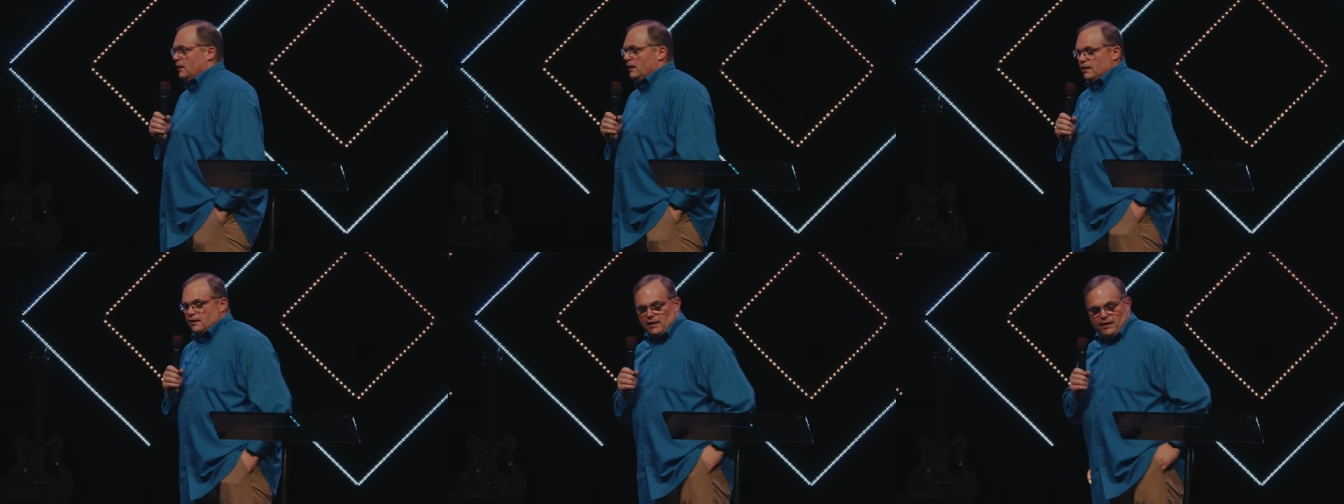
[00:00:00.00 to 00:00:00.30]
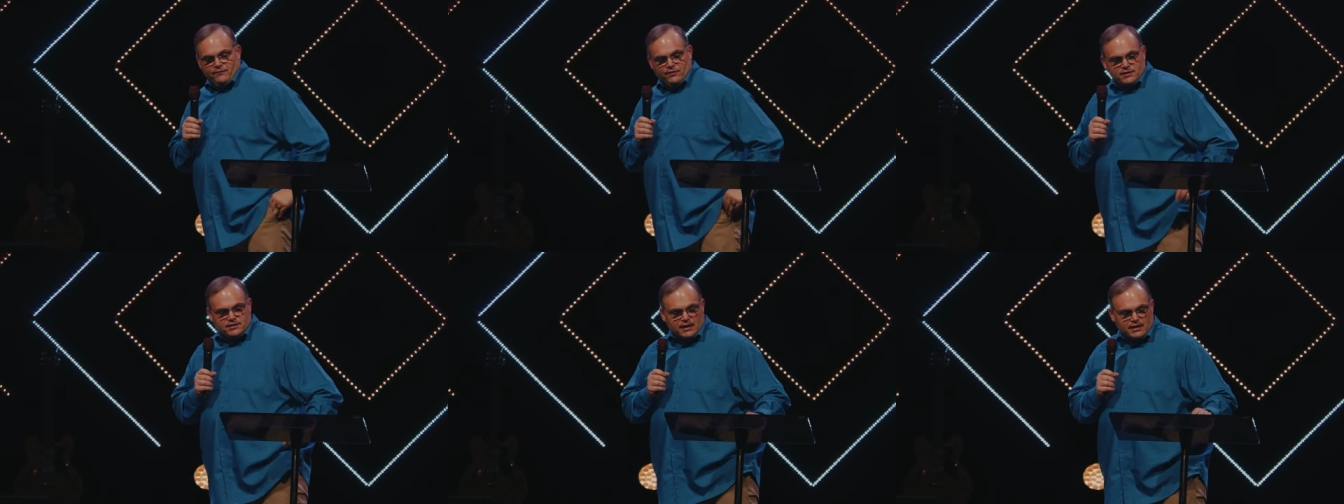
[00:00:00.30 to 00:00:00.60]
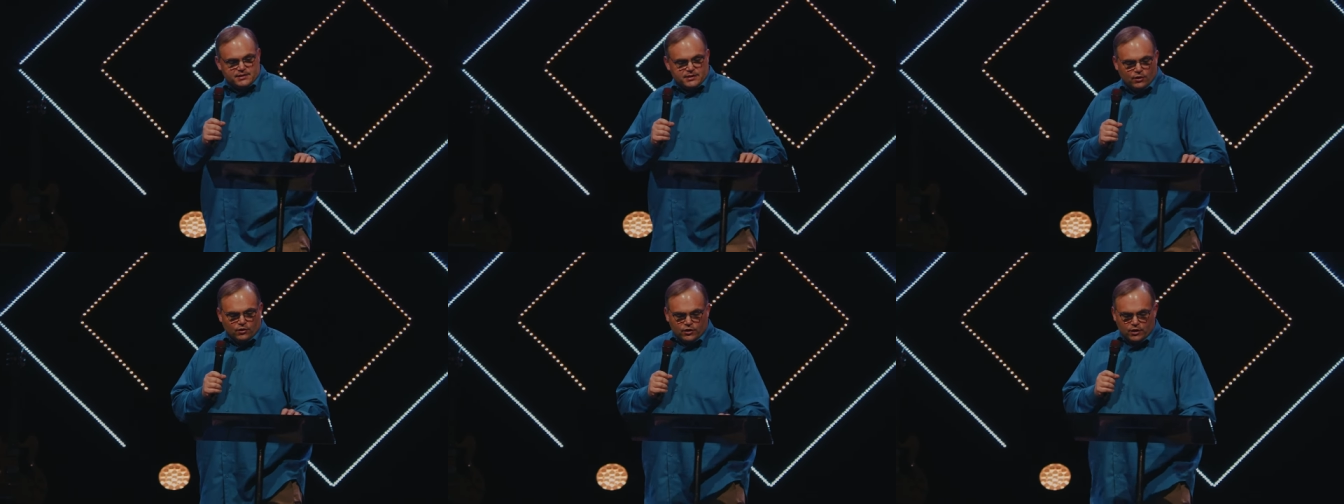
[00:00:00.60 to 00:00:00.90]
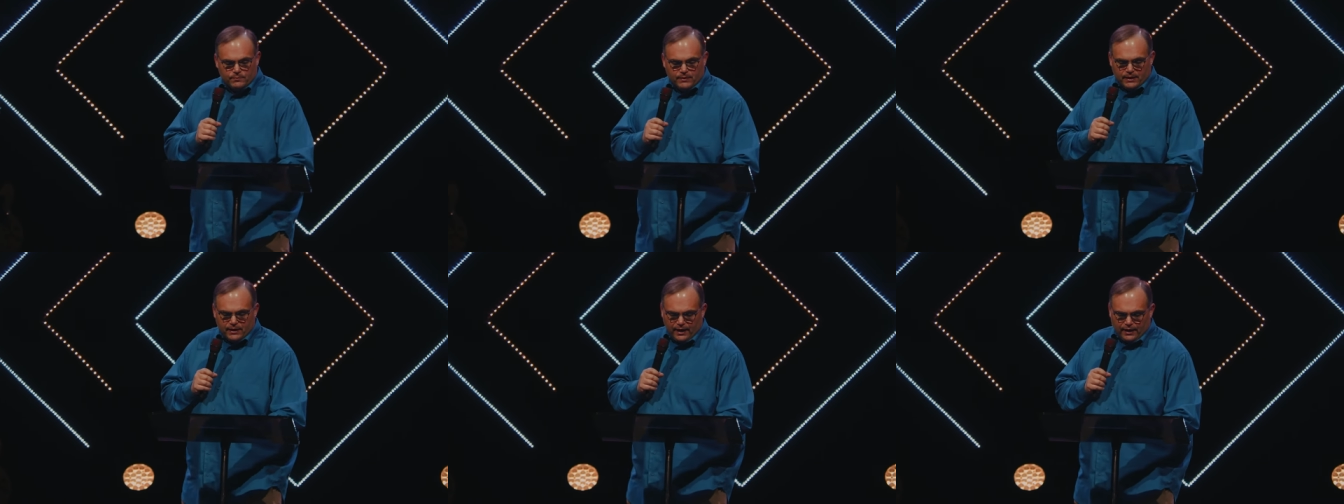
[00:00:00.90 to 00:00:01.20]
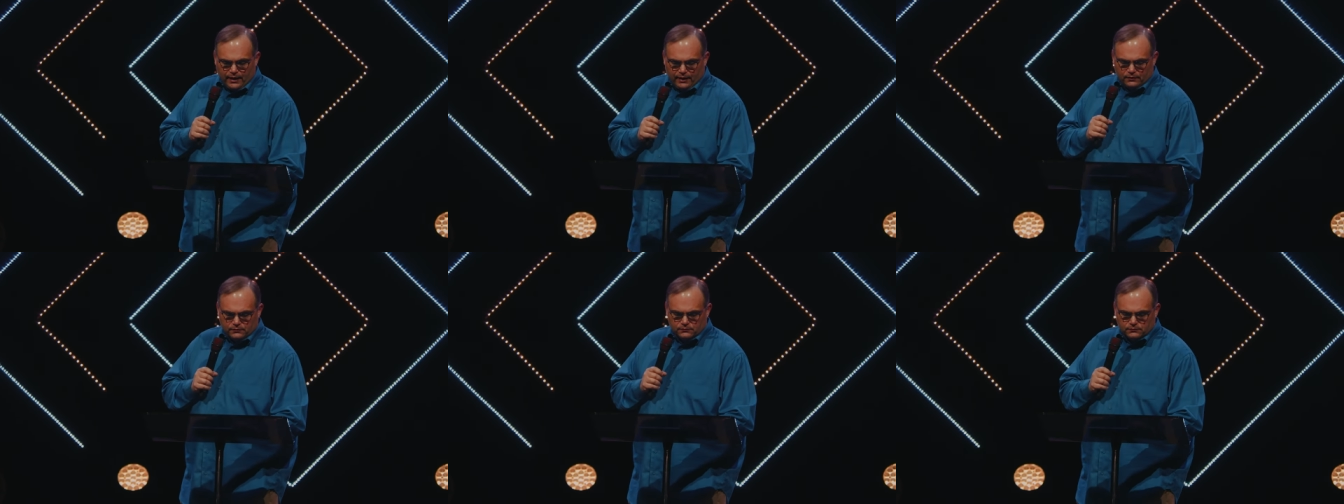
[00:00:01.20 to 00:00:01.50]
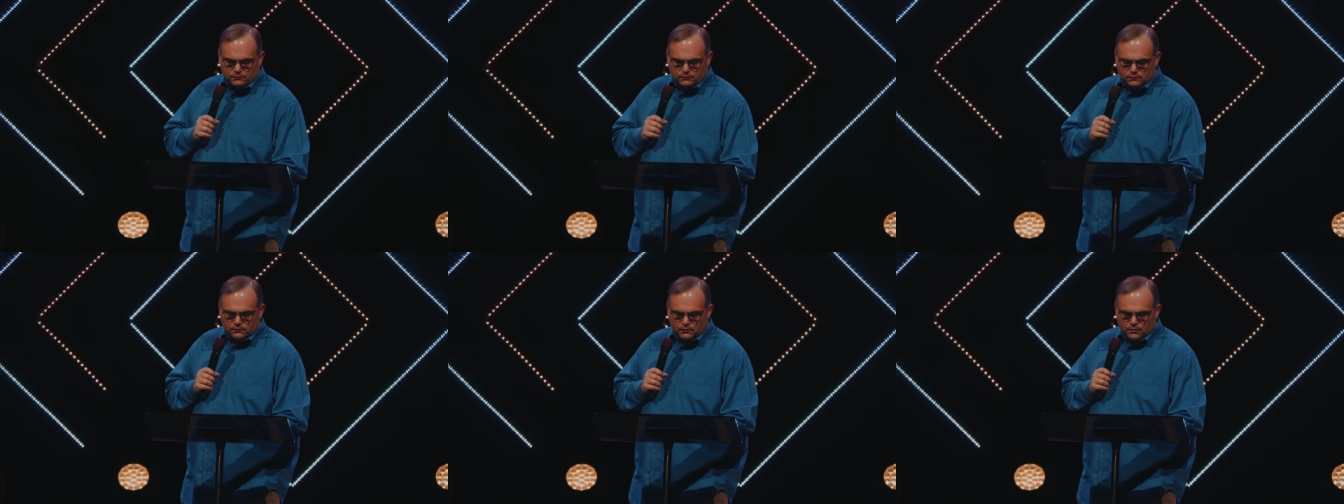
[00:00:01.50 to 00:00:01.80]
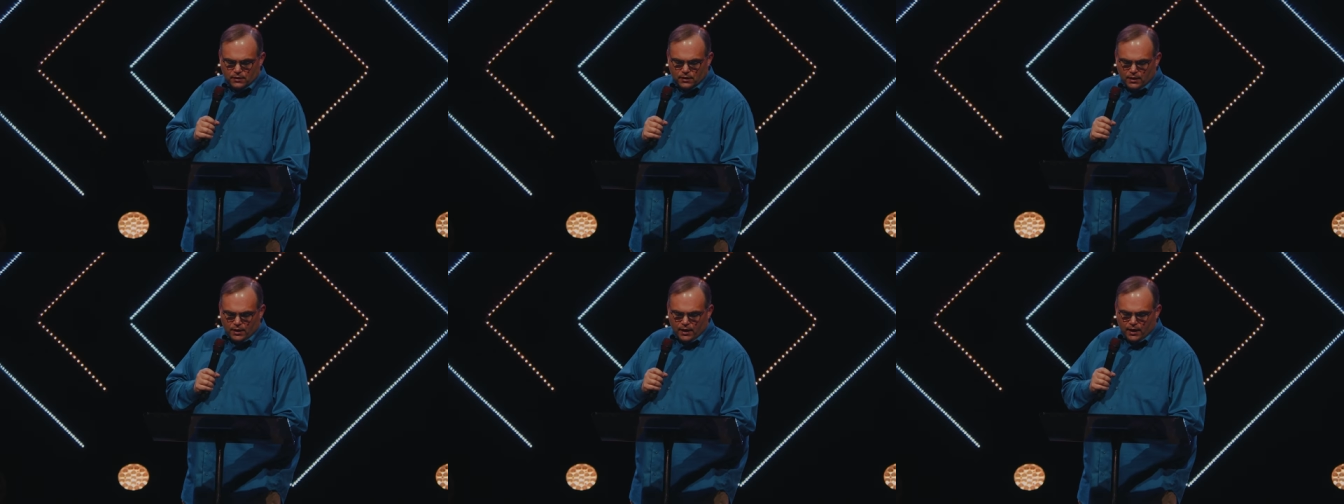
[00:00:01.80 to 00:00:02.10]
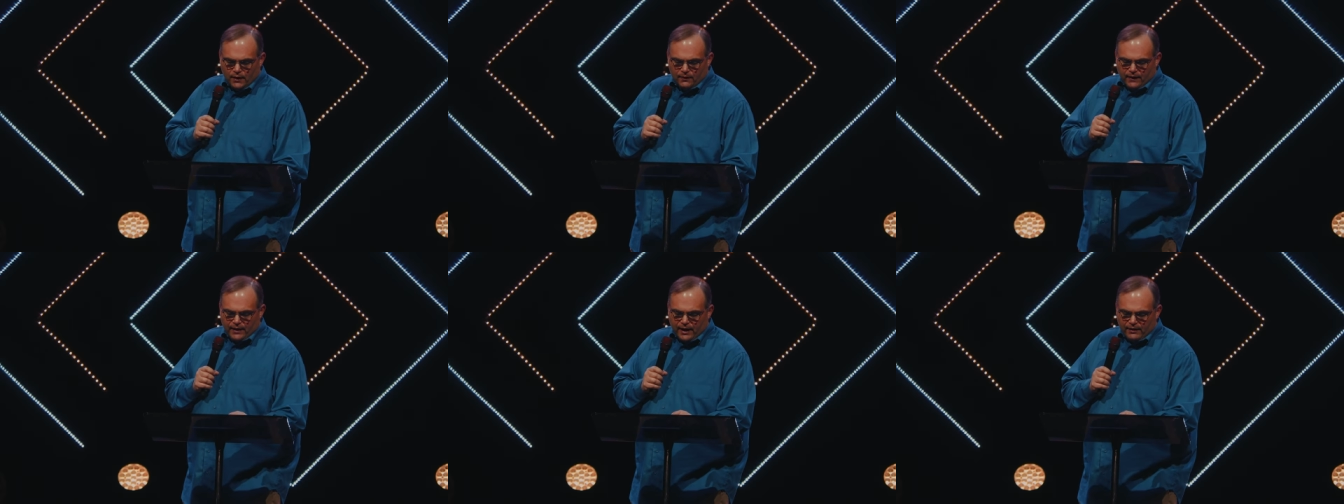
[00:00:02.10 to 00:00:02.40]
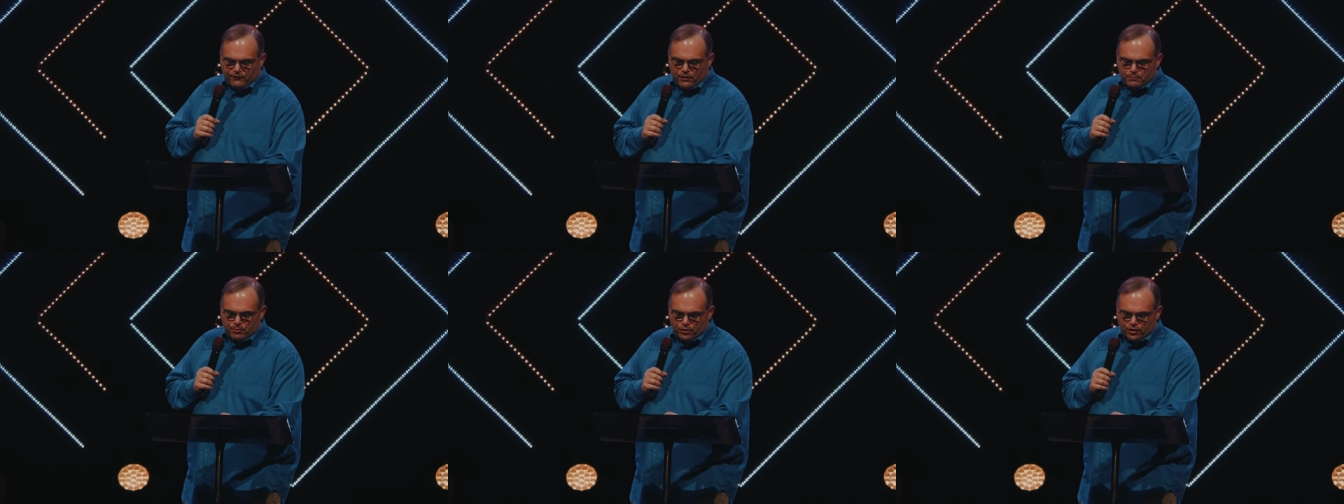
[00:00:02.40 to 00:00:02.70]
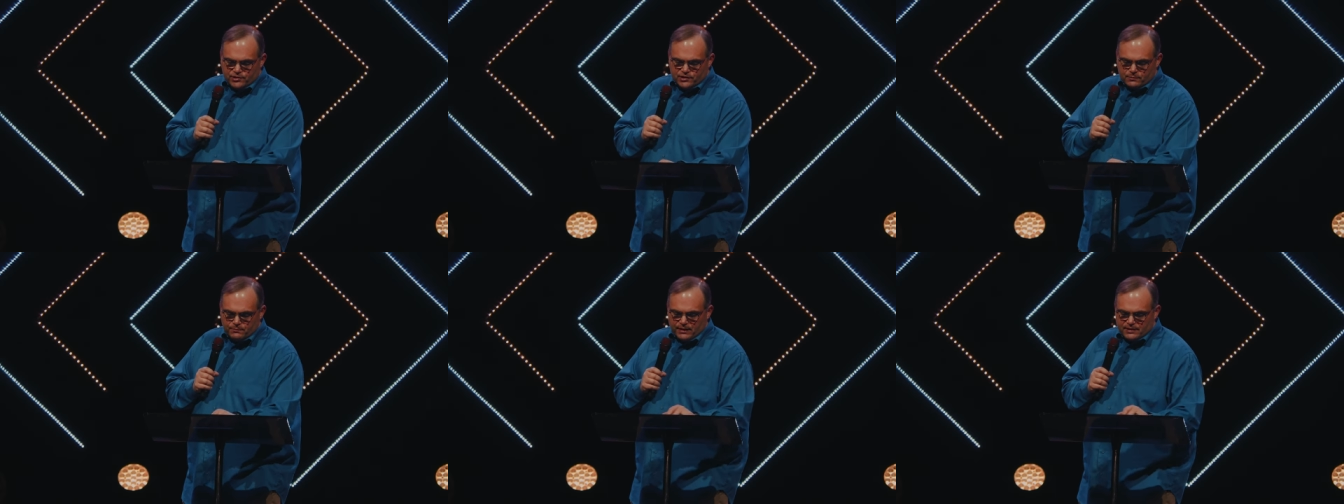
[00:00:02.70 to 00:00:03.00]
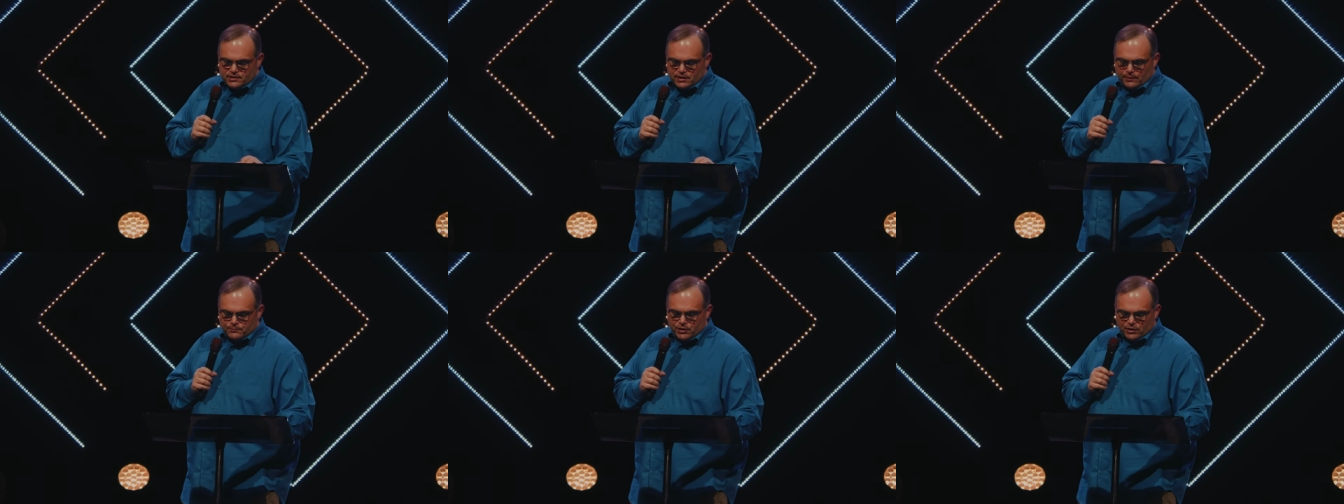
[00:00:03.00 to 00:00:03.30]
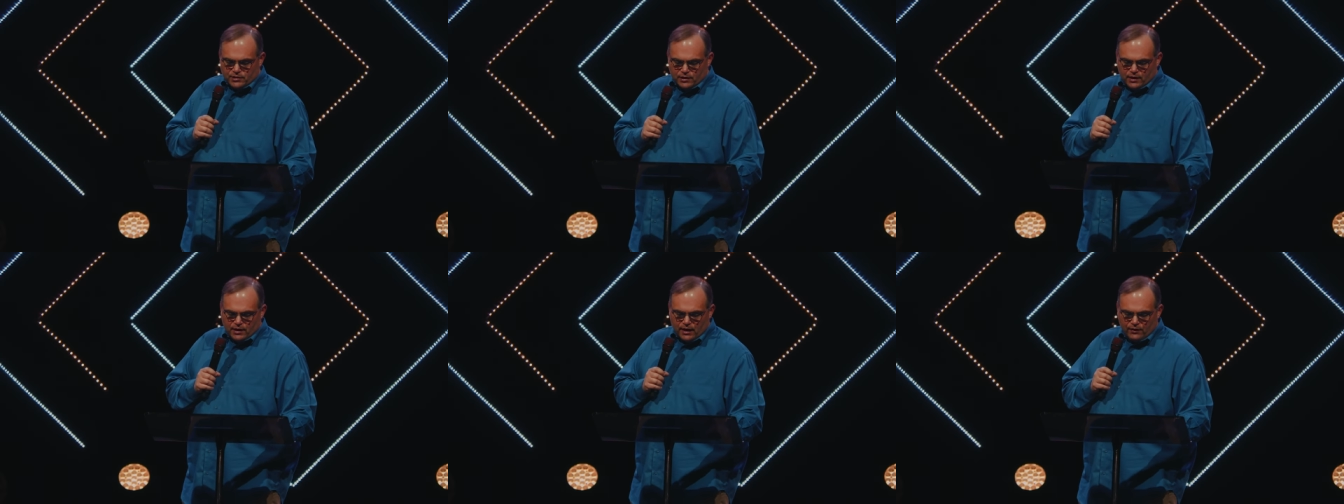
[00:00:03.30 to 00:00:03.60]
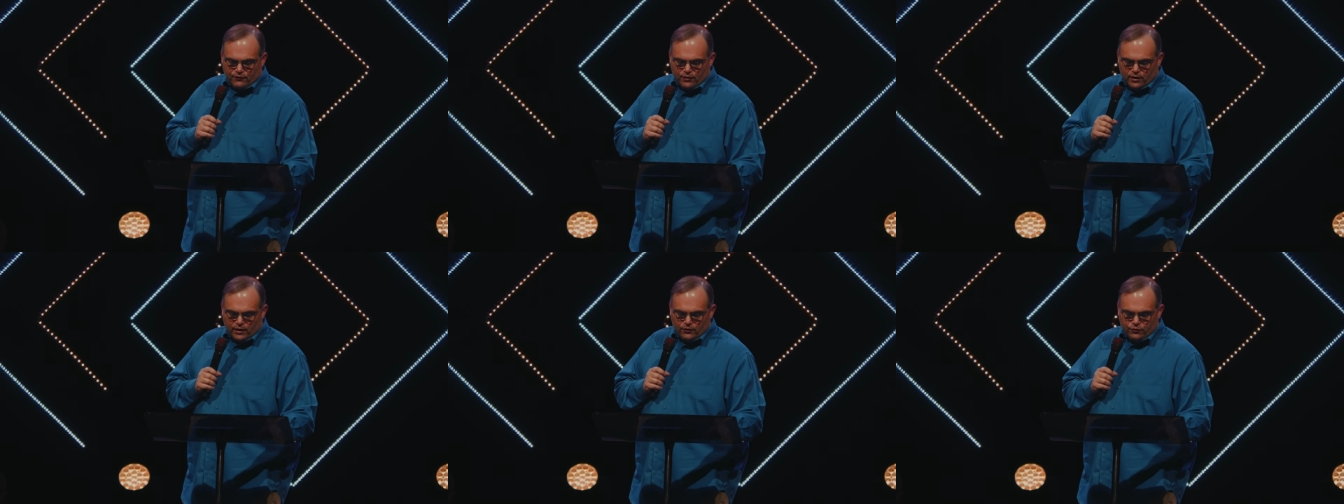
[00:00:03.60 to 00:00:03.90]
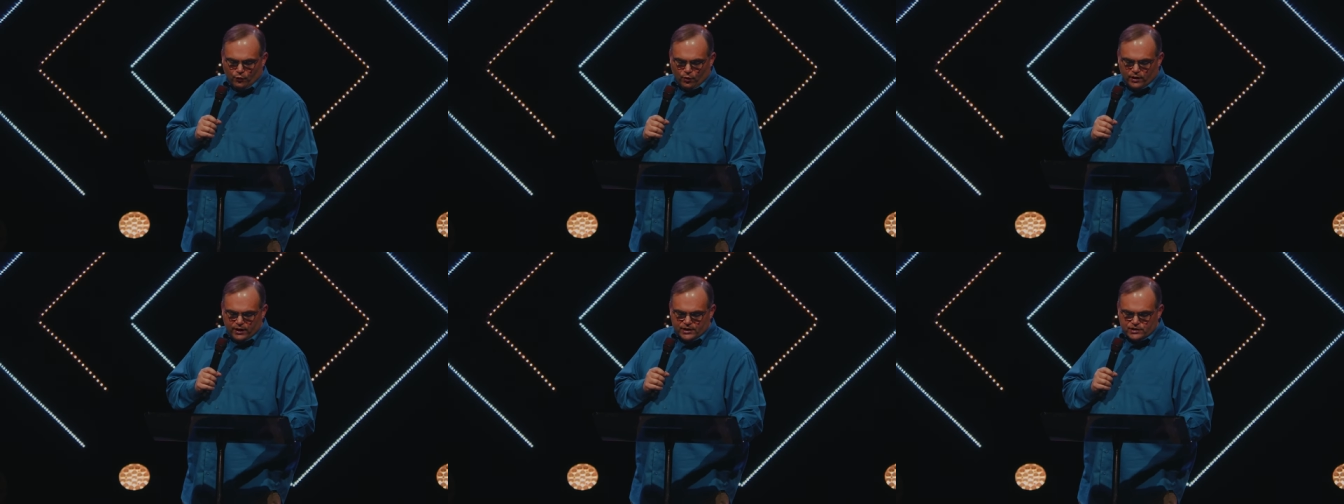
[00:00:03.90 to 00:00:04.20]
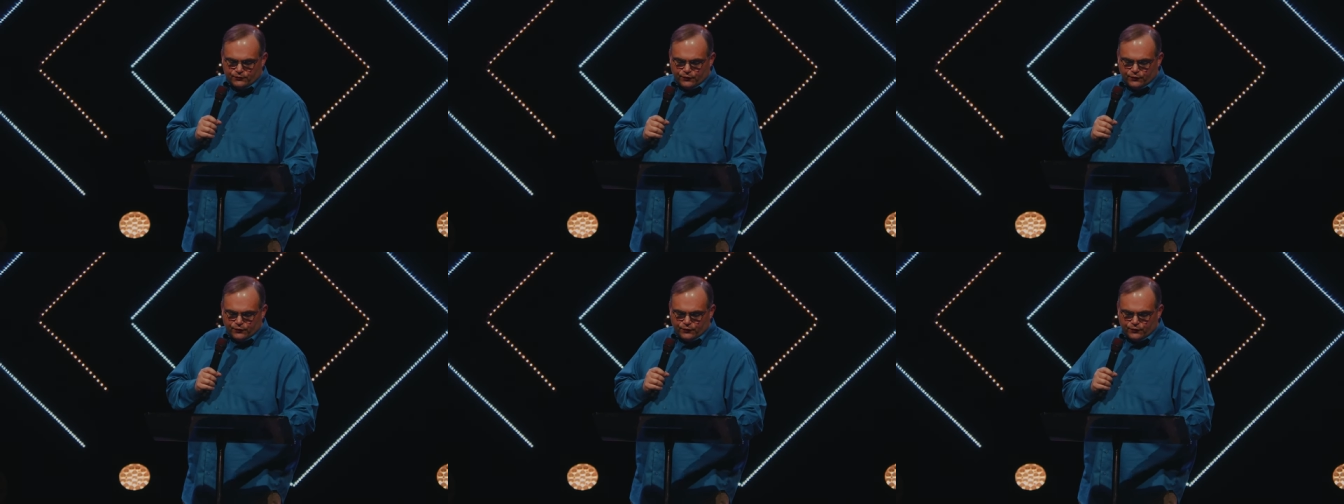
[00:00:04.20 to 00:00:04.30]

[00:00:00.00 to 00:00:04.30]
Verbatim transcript: Even says here in the beginning, let every person be subject to the governing authorities,